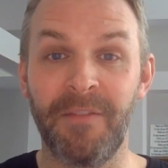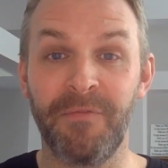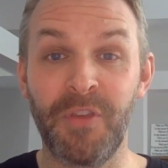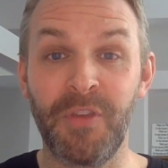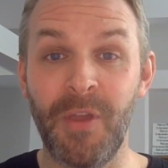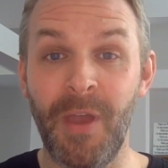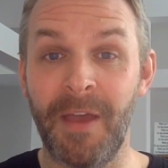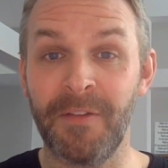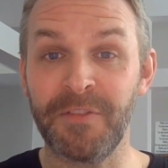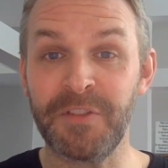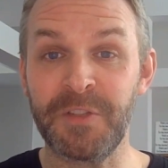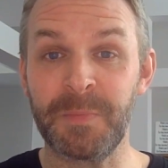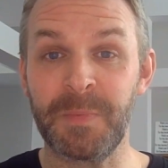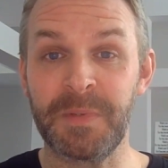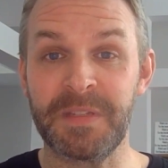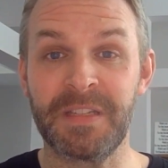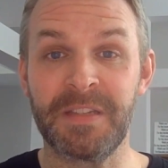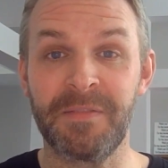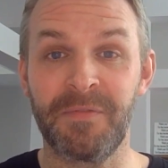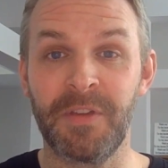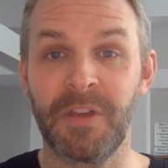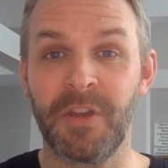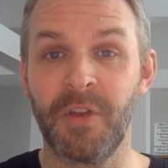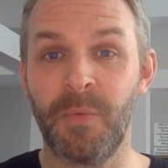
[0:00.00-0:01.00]
If you have
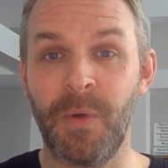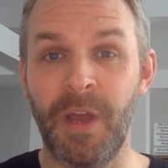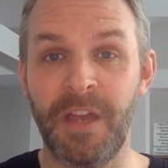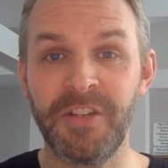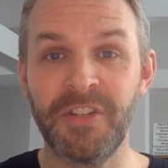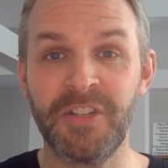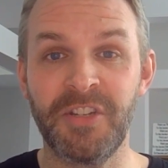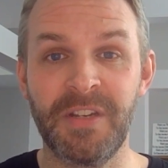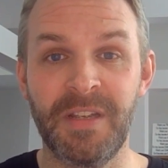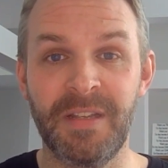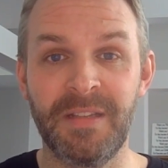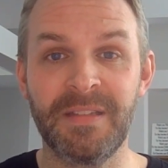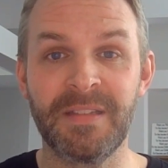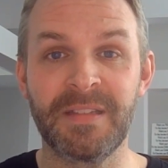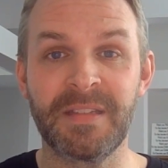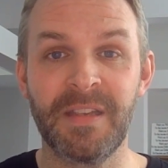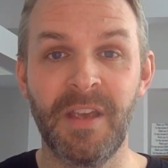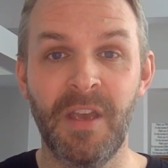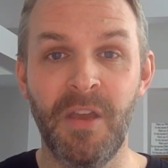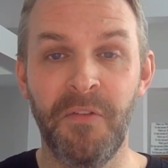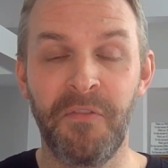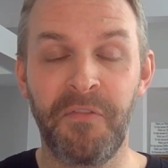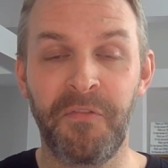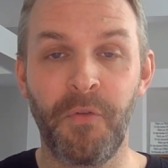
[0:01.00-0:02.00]
specific
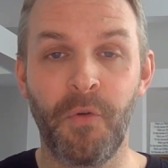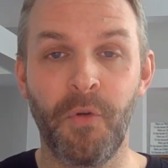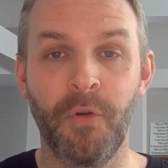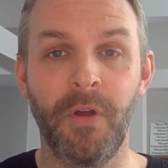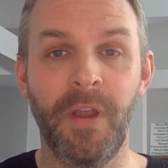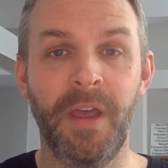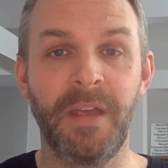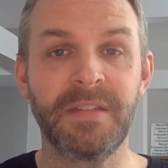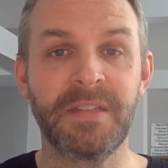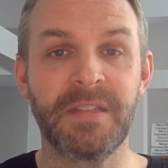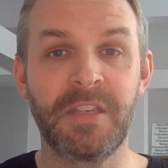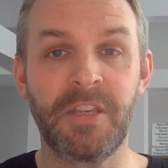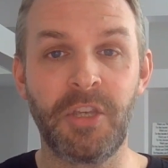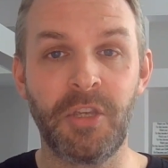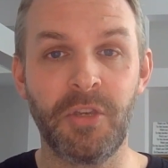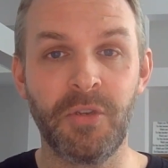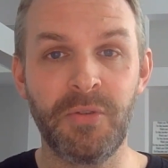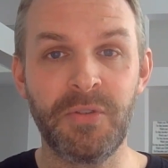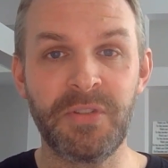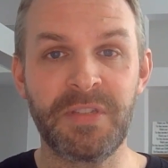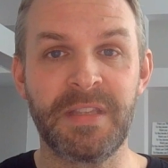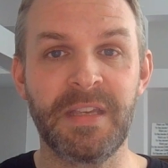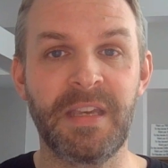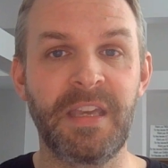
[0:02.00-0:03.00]
questions for us,
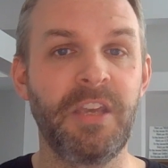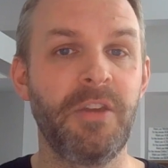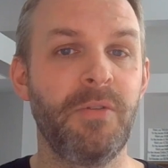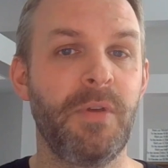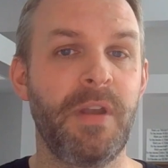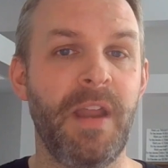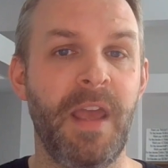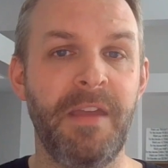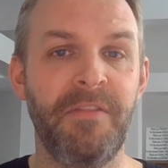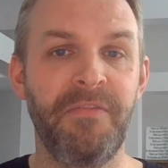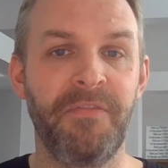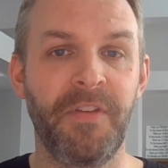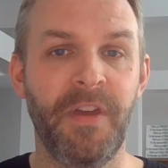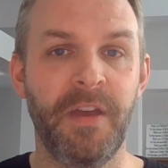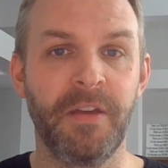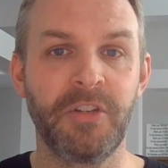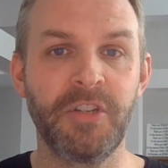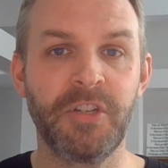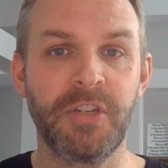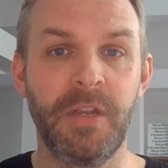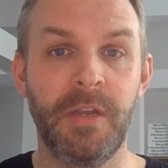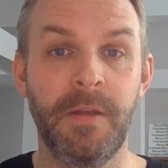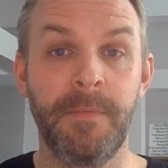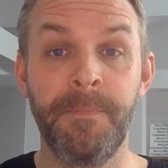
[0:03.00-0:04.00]
use the Q&A
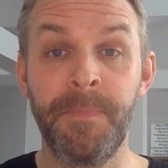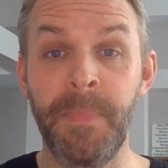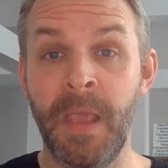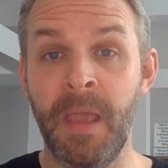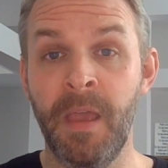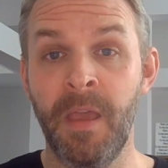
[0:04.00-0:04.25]
function.